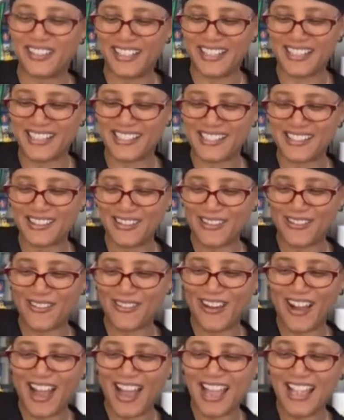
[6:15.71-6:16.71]
And
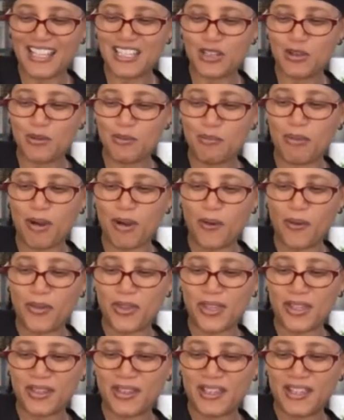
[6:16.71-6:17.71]
so I do both.